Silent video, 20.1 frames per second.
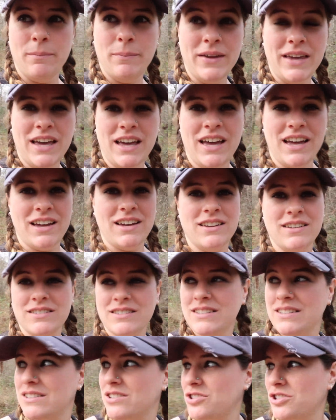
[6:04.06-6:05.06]

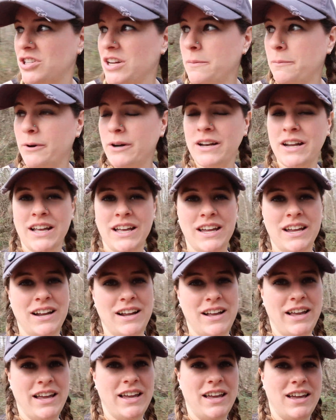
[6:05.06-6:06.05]
because she put it
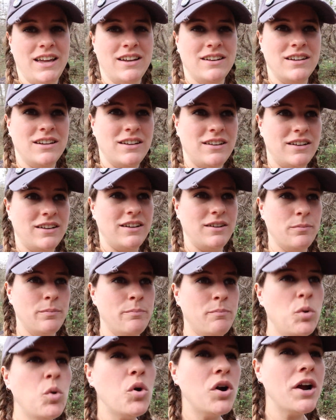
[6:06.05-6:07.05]
in
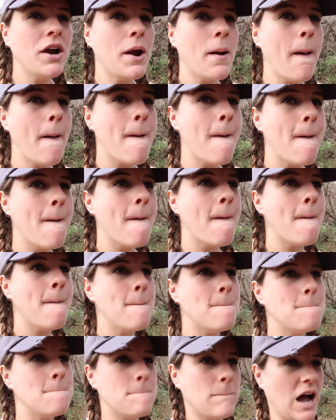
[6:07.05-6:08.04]
more
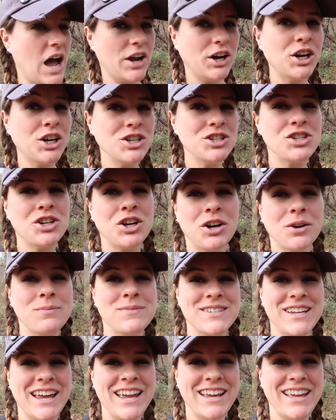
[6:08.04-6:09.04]
modern
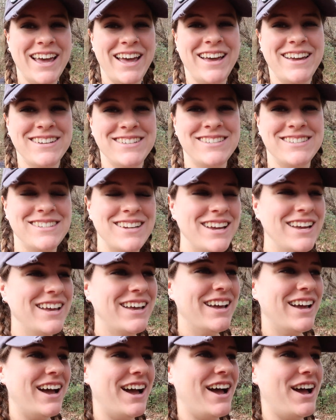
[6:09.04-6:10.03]
terms, I guess,
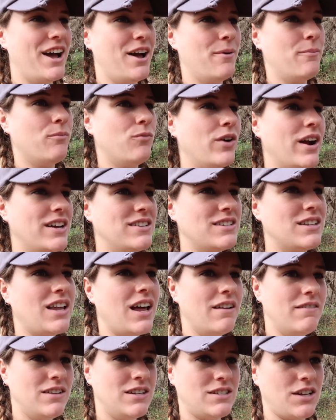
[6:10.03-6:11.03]
whereas a
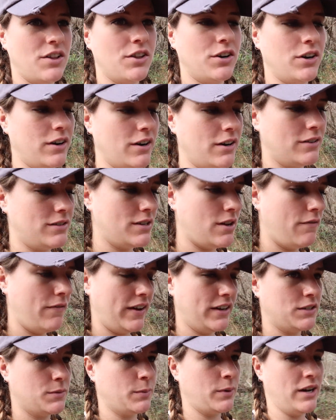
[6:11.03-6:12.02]
lot of these other
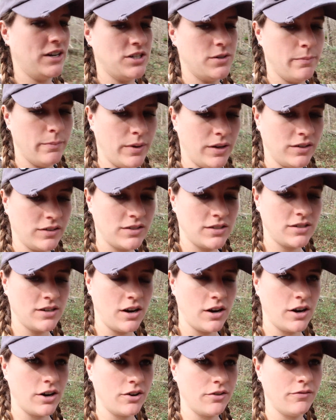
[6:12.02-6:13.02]
self-exploration books
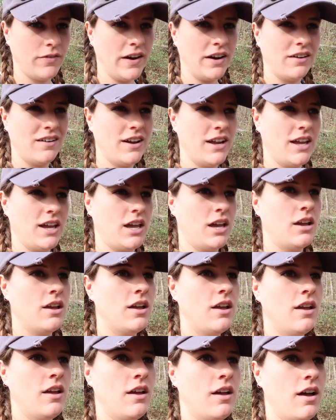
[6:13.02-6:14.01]
are very
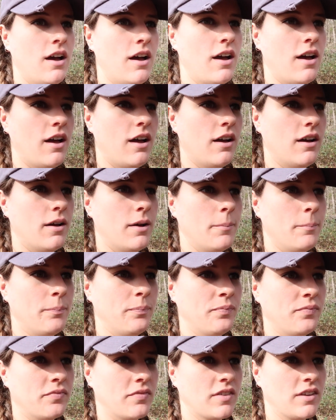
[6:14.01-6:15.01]

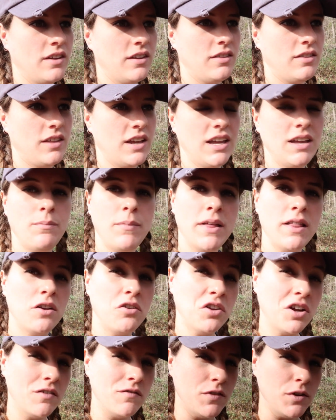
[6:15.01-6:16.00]
they can be a
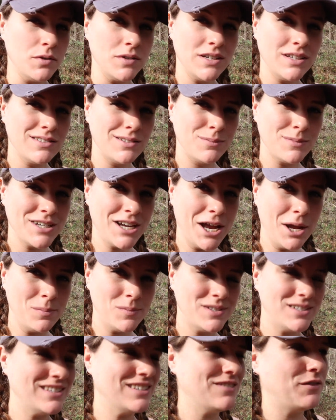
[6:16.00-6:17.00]
little confusing
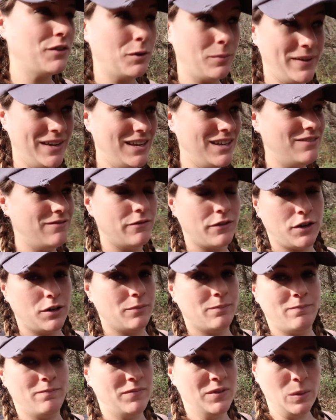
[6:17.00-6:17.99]
sometimes for me,
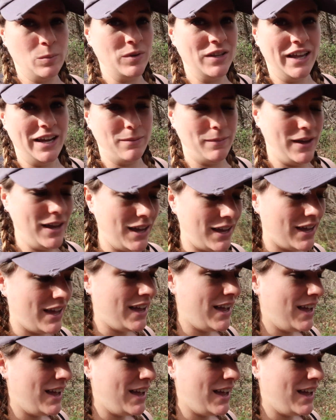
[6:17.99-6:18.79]
for someone like me.